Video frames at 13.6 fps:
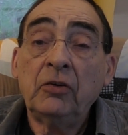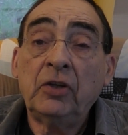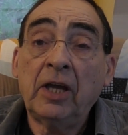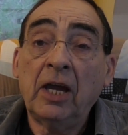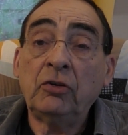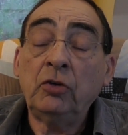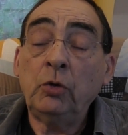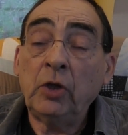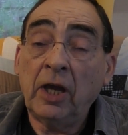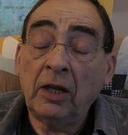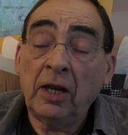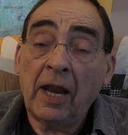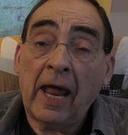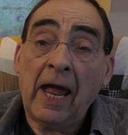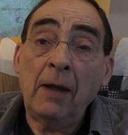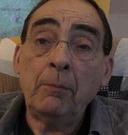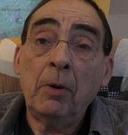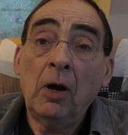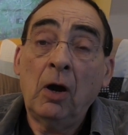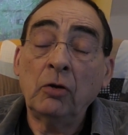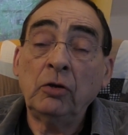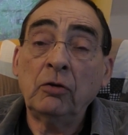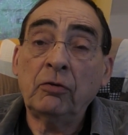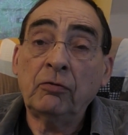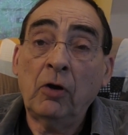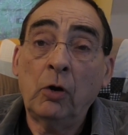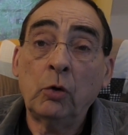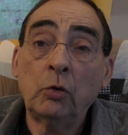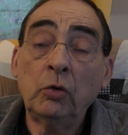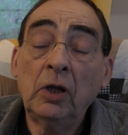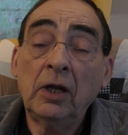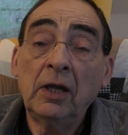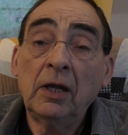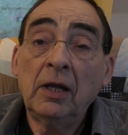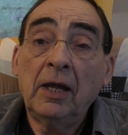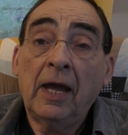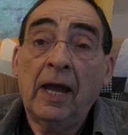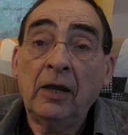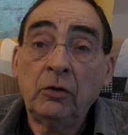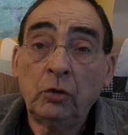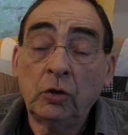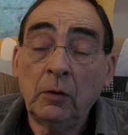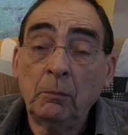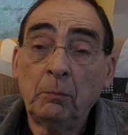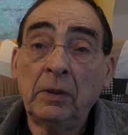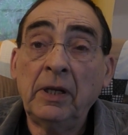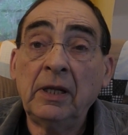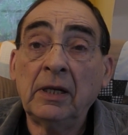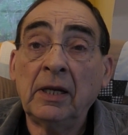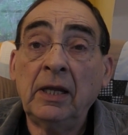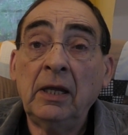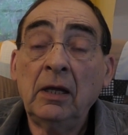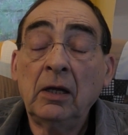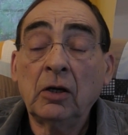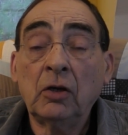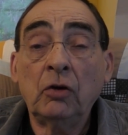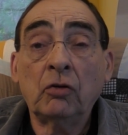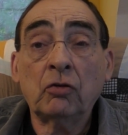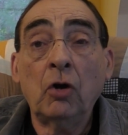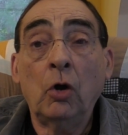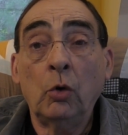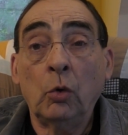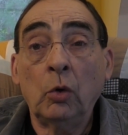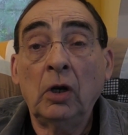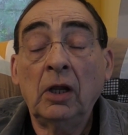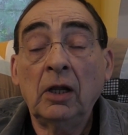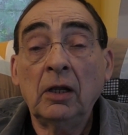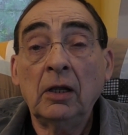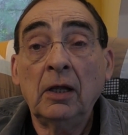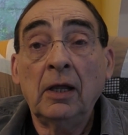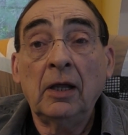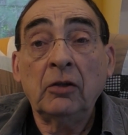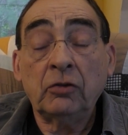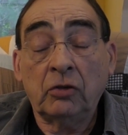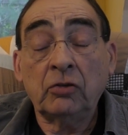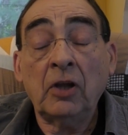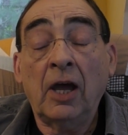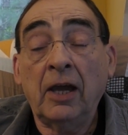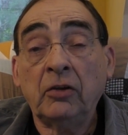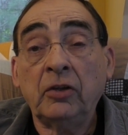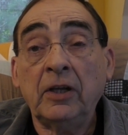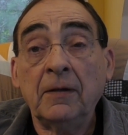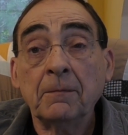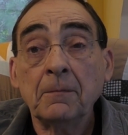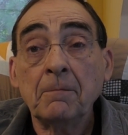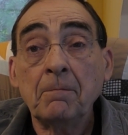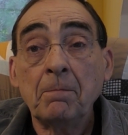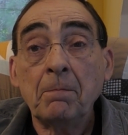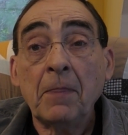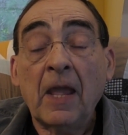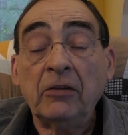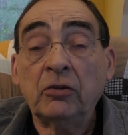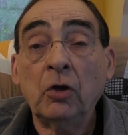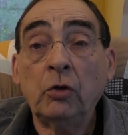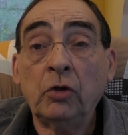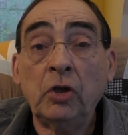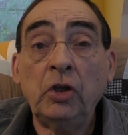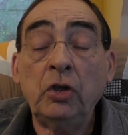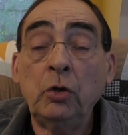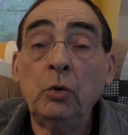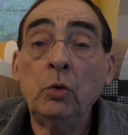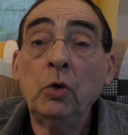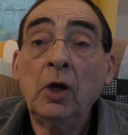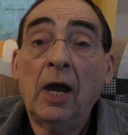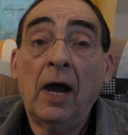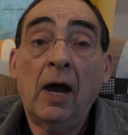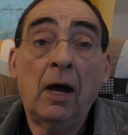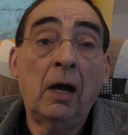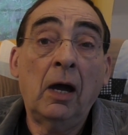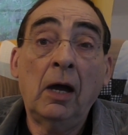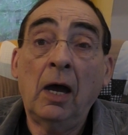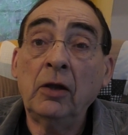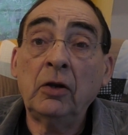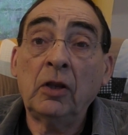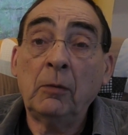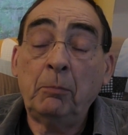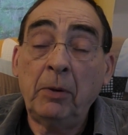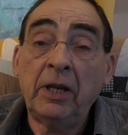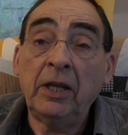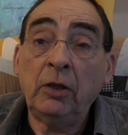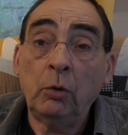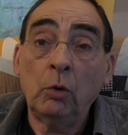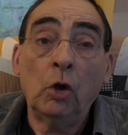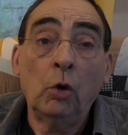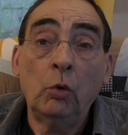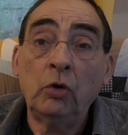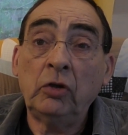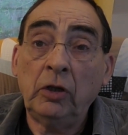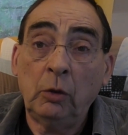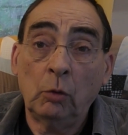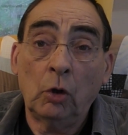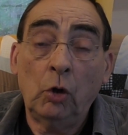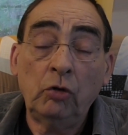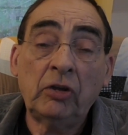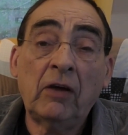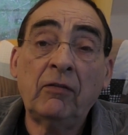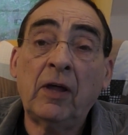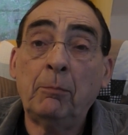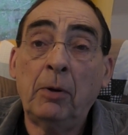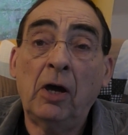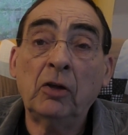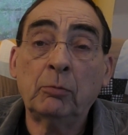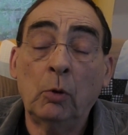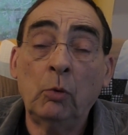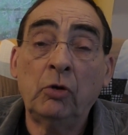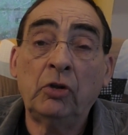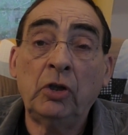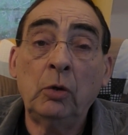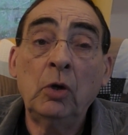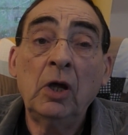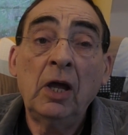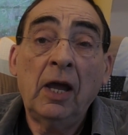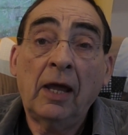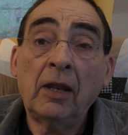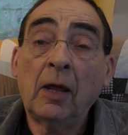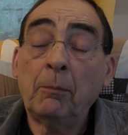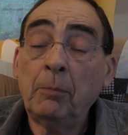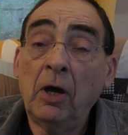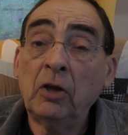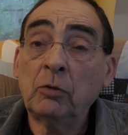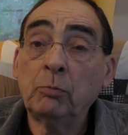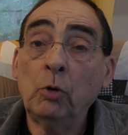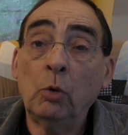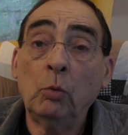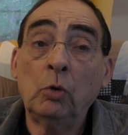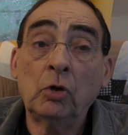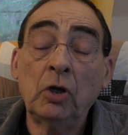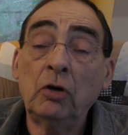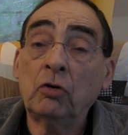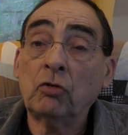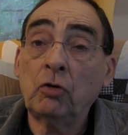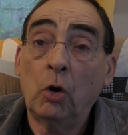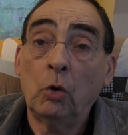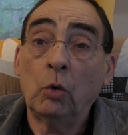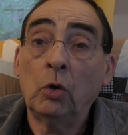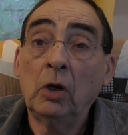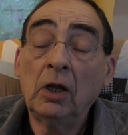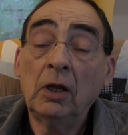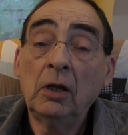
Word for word: to get you to get an app on your phone and to completely control society, so that you are under the bidding. You always, you will always have that passport with you, and that passport will control